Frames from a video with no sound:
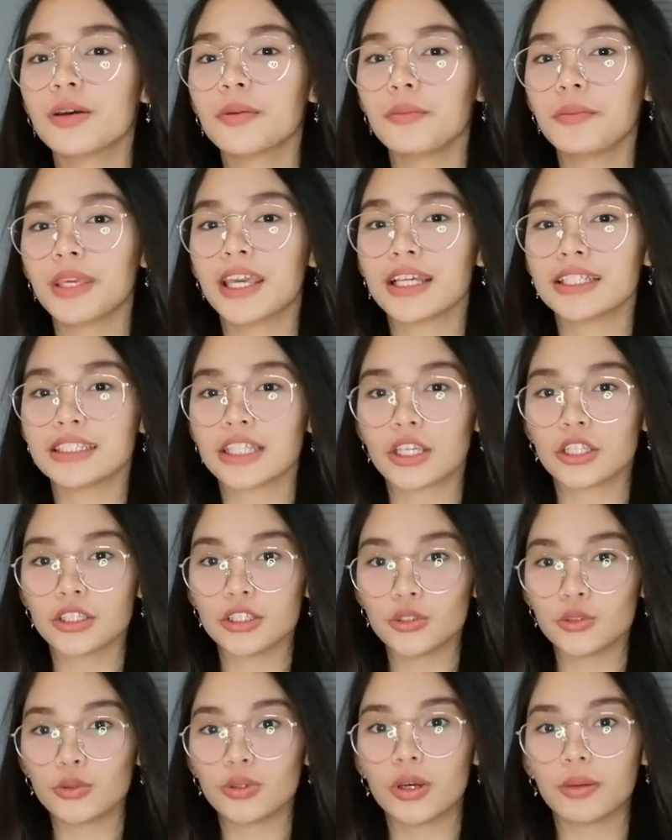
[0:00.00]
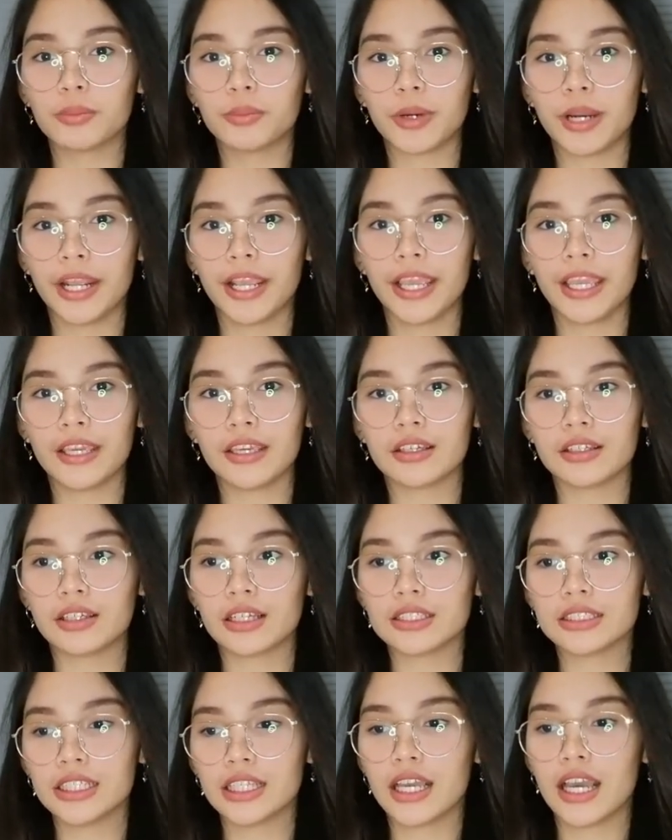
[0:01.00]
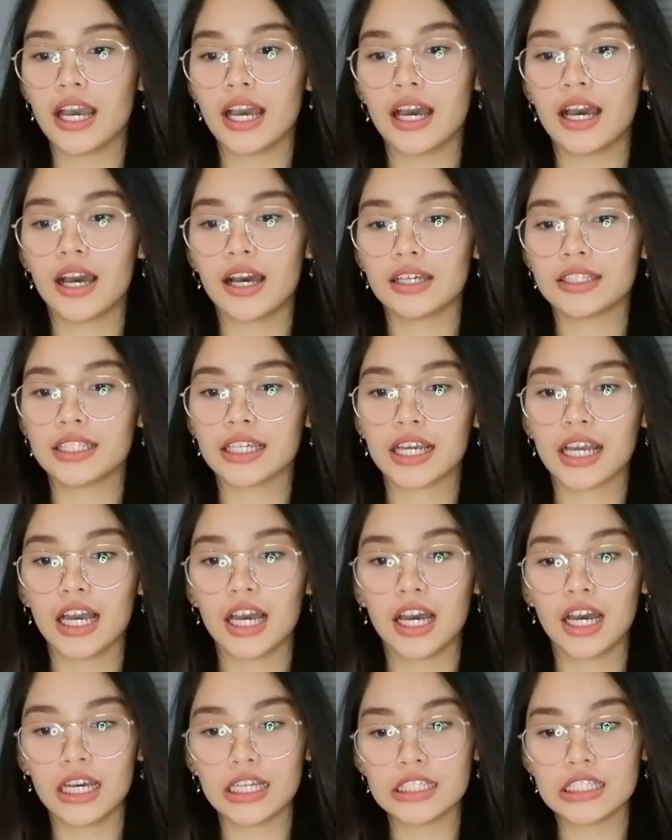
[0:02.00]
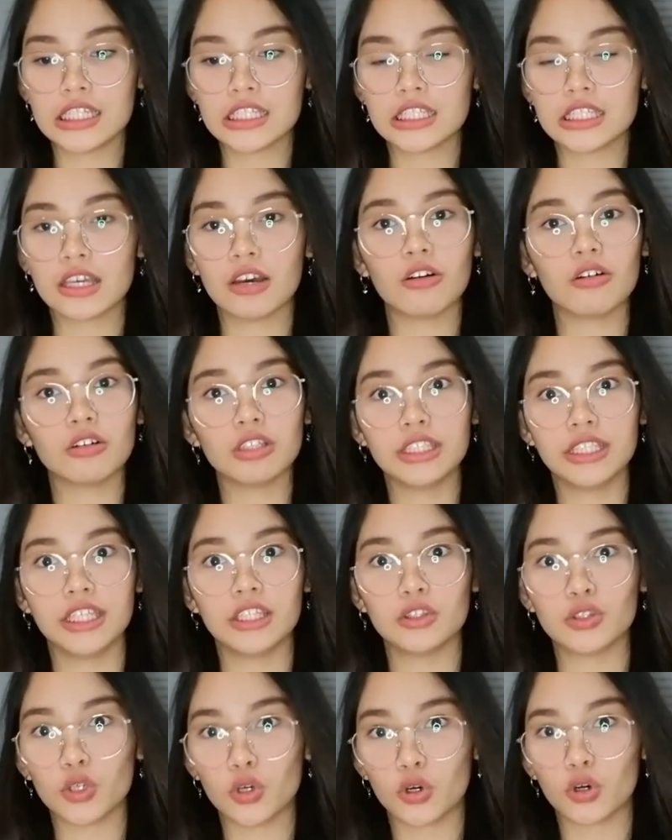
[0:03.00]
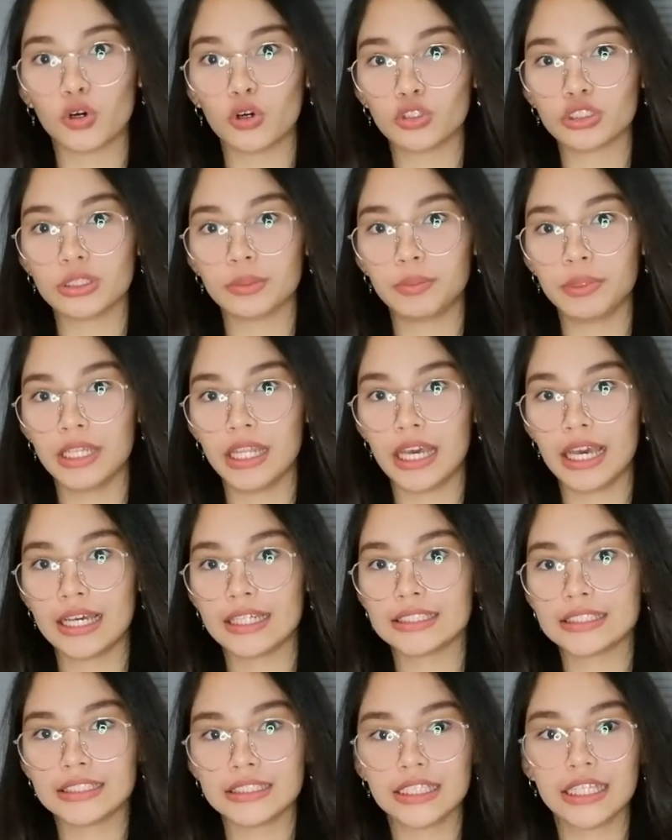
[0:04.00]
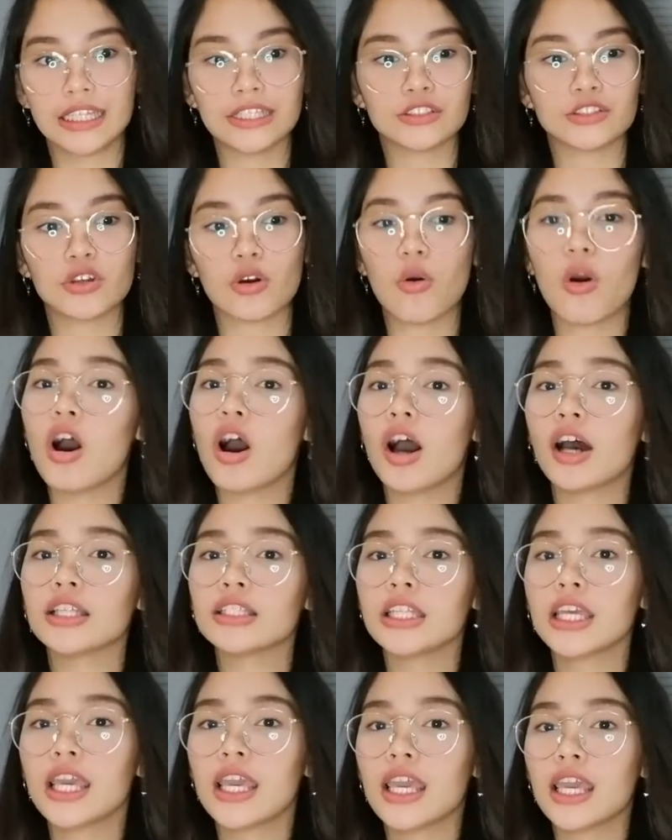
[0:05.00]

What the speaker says: because I took a break kasi nga nag-a-adjust ako dito sa Pinas and so on.